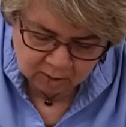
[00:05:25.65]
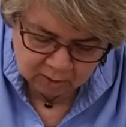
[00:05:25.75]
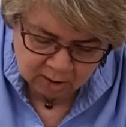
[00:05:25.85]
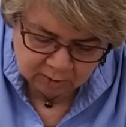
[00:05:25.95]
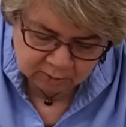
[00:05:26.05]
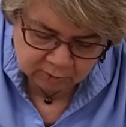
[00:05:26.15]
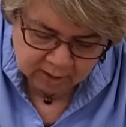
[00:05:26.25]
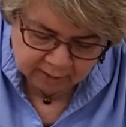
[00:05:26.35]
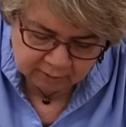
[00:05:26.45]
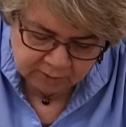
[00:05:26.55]
colored, the
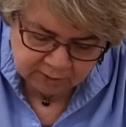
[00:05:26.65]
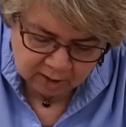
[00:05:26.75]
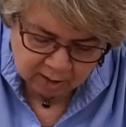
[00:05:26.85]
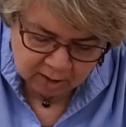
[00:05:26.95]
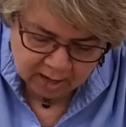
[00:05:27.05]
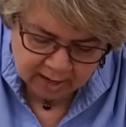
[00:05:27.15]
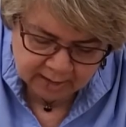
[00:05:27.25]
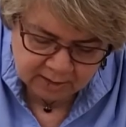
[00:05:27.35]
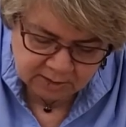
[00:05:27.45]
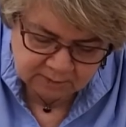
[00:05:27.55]
iris in our
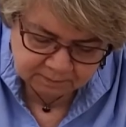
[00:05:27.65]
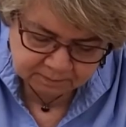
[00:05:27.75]
eyes.